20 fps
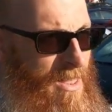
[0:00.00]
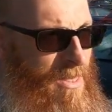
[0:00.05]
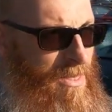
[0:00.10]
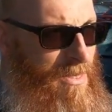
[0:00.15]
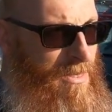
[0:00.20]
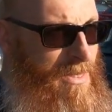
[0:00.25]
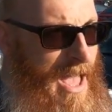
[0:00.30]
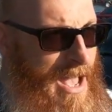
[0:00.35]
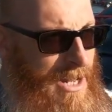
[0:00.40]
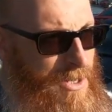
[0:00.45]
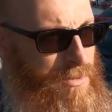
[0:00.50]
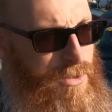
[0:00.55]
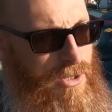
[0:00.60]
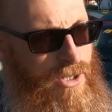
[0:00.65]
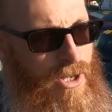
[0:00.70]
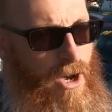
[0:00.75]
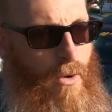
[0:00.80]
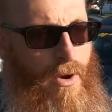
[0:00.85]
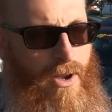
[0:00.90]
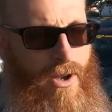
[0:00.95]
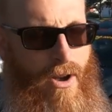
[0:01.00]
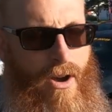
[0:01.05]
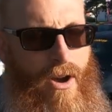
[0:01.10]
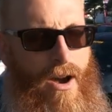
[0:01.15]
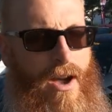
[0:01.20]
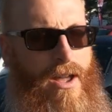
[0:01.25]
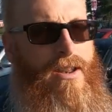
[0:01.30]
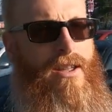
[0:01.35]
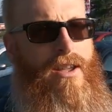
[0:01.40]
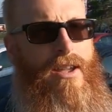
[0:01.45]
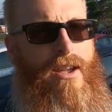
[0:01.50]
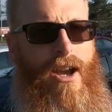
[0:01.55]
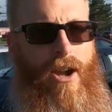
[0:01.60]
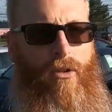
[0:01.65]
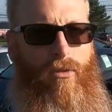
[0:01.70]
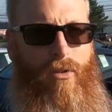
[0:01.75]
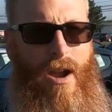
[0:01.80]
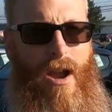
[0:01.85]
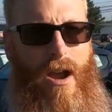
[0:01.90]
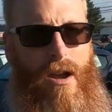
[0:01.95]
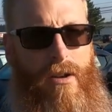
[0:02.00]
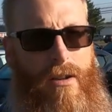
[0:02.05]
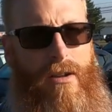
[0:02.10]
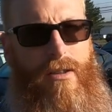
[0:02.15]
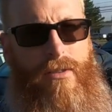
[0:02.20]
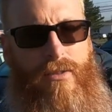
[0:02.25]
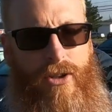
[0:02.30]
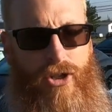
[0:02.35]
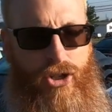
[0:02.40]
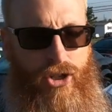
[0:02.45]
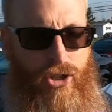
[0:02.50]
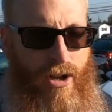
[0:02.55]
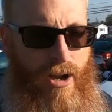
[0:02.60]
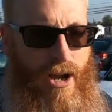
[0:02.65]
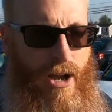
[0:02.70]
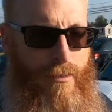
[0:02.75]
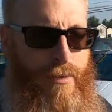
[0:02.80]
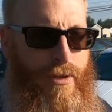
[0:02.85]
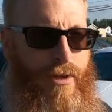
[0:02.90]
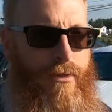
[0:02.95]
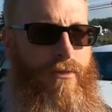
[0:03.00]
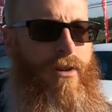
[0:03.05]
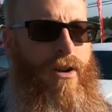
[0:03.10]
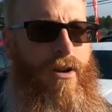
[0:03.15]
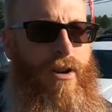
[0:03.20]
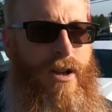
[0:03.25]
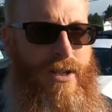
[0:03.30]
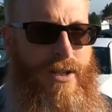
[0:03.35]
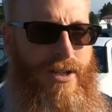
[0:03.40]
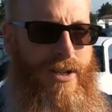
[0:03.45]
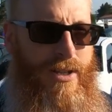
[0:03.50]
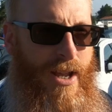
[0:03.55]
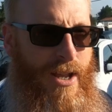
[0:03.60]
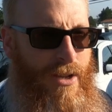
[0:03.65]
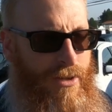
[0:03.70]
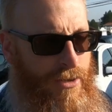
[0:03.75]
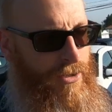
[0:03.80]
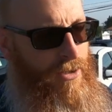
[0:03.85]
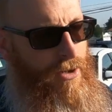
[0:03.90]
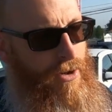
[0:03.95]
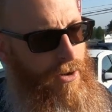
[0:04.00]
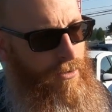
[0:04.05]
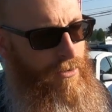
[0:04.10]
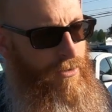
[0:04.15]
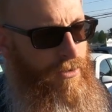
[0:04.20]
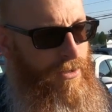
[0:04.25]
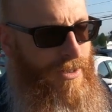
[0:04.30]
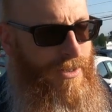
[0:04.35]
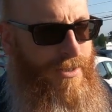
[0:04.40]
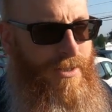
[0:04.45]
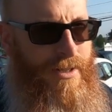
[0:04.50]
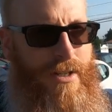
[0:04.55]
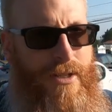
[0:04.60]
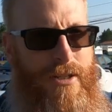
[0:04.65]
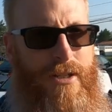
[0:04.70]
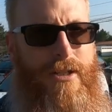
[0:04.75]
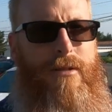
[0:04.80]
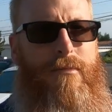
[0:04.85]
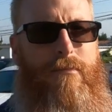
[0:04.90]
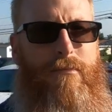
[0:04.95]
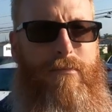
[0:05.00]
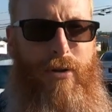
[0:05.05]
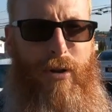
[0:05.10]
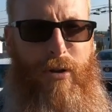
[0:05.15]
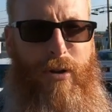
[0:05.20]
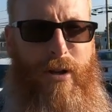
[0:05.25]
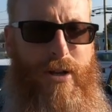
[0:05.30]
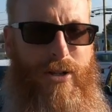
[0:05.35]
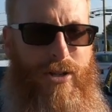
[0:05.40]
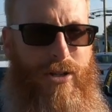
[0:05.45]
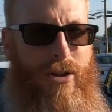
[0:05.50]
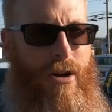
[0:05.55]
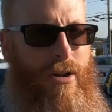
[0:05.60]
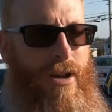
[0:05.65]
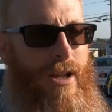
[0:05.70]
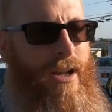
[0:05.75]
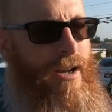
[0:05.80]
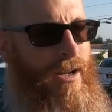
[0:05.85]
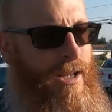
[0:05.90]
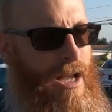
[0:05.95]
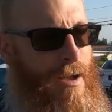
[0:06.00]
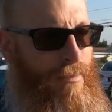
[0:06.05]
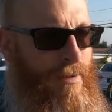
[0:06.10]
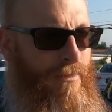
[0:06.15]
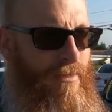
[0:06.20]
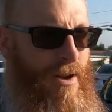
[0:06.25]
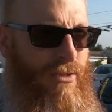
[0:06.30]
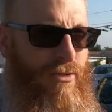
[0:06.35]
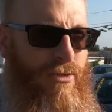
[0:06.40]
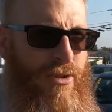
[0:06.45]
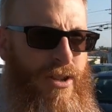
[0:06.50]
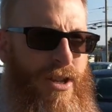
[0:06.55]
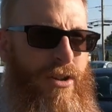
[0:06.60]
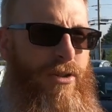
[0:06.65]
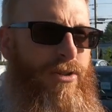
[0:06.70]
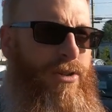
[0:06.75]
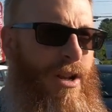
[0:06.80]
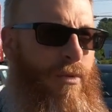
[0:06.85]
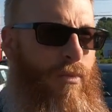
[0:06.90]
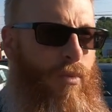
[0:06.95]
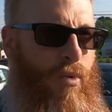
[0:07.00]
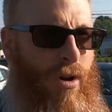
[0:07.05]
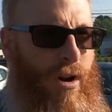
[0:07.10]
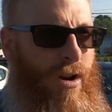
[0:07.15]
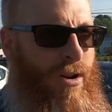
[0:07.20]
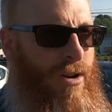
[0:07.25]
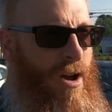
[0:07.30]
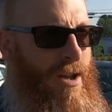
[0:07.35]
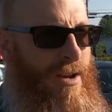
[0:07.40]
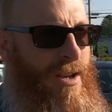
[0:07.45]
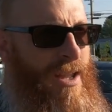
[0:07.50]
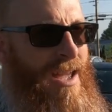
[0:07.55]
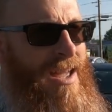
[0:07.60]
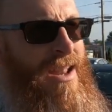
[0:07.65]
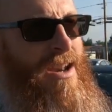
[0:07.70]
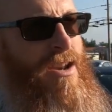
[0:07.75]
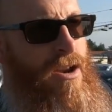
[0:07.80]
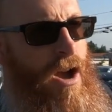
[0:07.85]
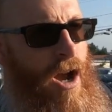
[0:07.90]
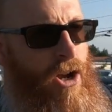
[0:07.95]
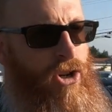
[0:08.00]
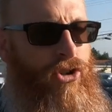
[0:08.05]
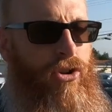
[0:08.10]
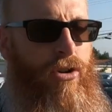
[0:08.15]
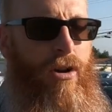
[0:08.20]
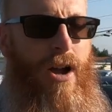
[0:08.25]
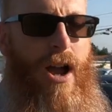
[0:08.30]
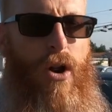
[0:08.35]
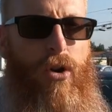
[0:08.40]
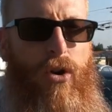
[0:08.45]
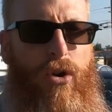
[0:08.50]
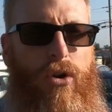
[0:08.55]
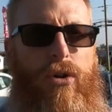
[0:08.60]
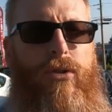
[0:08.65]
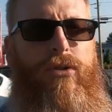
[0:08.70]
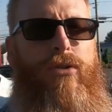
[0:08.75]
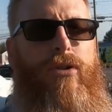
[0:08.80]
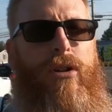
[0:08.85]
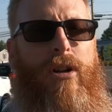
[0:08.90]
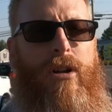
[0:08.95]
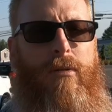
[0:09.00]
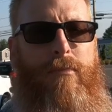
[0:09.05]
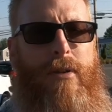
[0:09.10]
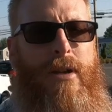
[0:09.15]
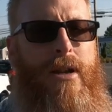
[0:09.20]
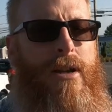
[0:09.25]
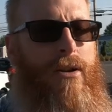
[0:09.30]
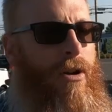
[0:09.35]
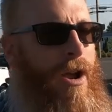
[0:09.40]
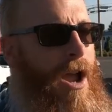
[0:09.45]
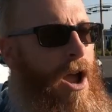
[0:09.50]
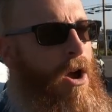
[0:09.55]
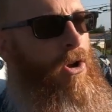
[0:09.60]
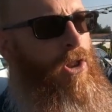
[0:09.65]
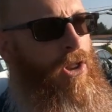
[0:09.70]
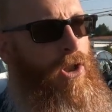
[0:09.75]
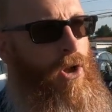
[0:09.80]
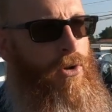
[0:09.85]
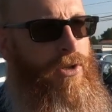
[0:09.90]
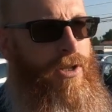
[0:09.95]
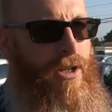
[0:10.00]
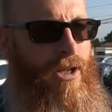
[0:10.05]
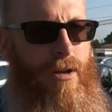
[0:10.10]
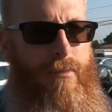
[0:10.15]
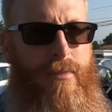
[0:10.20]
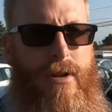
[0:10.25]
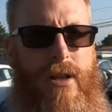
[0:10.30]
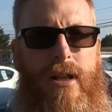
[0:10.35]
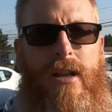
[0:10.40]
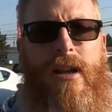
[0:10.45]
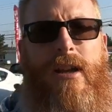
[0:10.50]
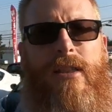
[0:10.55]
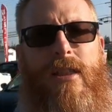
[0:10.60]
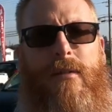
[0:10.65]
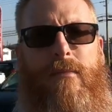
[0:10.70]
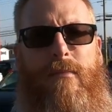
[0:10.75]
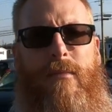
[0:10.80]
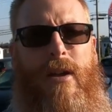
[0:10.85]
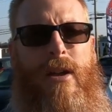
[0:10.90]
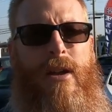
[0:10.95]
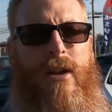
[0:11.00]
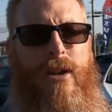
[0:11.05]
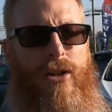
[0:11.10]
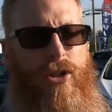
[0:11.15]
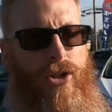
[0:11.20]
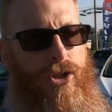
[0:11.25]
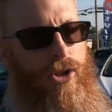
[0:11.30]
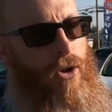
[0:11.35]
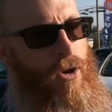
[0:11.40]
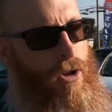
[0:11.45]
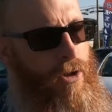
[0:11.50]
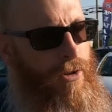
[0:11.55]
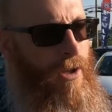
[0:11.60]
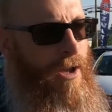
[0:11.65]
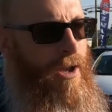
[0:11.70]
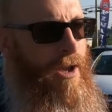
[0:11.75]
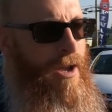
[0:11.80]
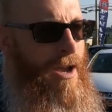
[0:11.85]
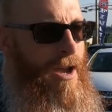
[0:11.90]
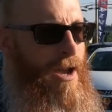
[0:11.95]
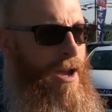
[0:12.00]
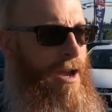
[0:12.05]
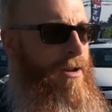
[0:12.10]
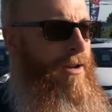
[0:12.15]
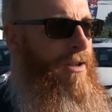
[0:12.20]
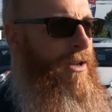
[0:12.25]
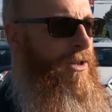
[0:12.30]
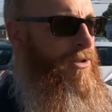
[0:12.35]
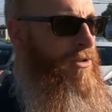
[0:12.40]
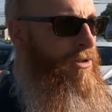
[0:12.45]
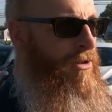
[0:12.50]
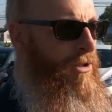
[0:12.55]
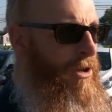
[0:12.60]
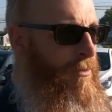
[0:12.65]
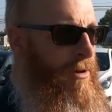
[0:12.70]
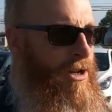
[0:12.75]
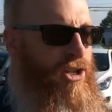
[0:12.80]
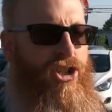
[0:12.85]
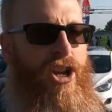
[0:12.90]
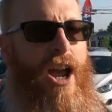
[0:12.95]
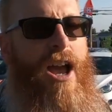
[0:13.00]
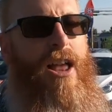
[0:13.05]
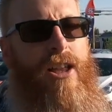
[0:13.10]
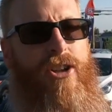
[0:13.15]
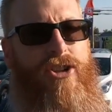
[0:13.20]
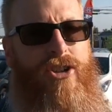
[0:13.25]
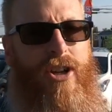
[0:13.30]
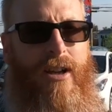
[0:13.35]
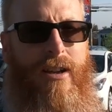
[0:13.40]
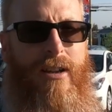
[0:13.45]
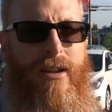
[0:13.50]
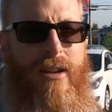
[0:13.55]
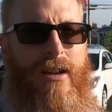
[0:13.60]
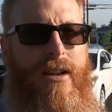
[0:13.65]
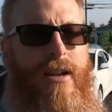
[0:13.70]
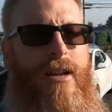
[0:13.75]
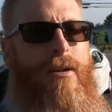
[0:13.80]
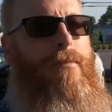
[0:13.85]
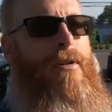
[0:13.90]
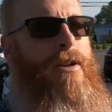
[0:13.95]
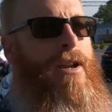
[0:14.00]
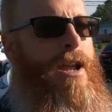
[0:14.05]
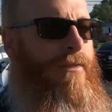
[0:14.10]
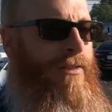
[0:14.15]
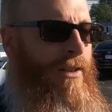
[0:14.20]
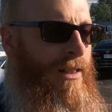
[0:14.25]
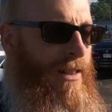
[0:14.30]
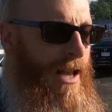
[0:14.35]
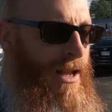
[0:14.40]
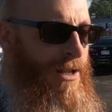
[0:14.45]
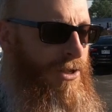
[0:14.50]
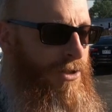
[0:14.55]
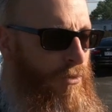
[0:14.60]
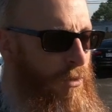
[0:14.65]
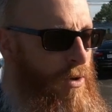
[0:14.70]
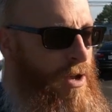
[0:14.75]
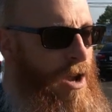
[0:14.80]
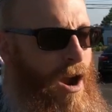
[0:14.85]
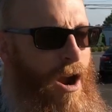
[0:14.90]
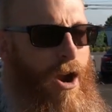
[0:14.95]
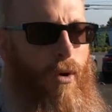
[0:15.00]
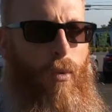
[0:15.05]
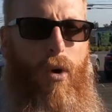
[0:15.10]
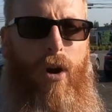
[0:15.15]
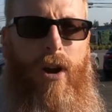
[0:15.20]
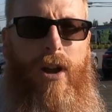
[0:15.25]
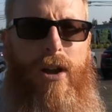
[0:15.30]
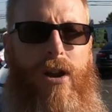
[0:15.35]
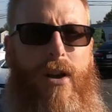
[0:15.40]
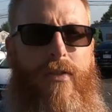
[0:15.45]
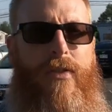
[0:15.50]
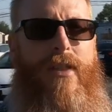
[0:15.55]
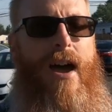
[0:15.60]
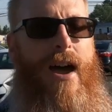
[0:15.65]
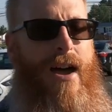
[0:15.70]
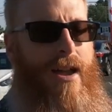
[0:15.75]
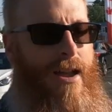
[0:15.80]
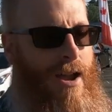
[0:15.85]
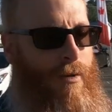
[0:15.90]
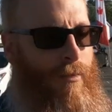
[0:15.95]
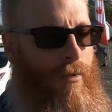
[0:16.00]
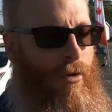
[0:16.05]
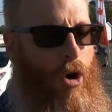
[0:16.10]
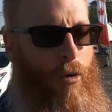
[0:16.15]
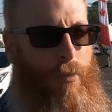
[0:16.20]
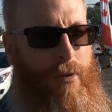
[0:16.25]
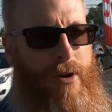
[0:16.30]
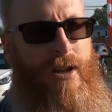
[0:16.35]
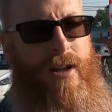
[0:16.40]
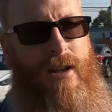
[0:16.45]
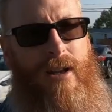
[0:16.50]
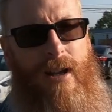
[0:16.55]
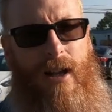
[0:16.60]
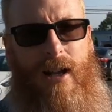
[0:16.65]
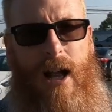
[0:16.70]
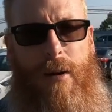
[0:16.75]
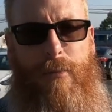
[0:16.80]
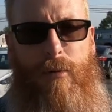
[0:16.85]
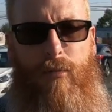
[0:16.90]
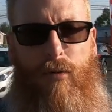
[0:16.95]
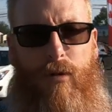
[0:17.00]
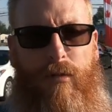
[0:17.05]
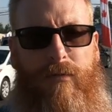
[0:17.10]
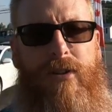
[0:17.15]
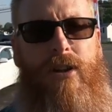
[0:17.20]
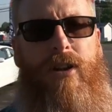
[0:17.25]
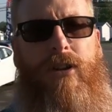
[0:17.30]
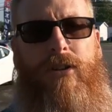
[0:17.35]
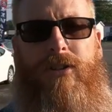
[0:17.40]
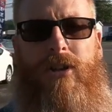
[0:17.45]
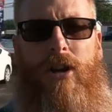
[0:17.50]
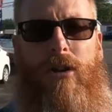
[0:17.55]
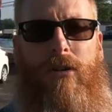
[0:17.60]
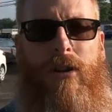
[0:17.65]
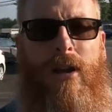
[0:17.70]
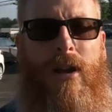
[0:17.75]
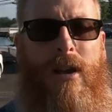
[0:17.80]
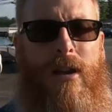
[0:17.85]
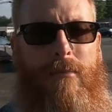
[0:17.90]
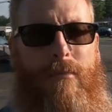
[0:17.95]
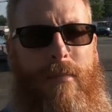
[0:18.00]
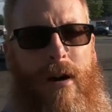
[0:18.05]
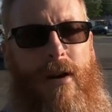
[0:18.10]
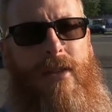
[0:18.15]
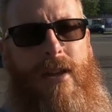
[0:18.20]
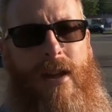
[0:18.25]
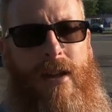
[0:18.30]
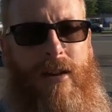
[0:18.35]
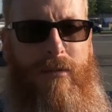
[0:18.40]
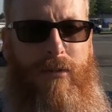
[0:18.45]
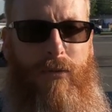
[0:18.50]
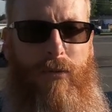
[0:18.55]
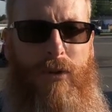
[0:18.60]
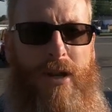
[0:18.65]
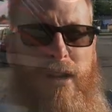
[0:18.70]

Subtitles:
that's what's going on around the shop as far as sales go since Bill has gone. I got a couple of other deals that I'm working on. Not sure how good they're gonna be or how close I'm gonna be to getting them sold because they're a little bit challenging. But nevertheless, we are working on that and we're hoping to get a couple more vehicles out by the end of the week.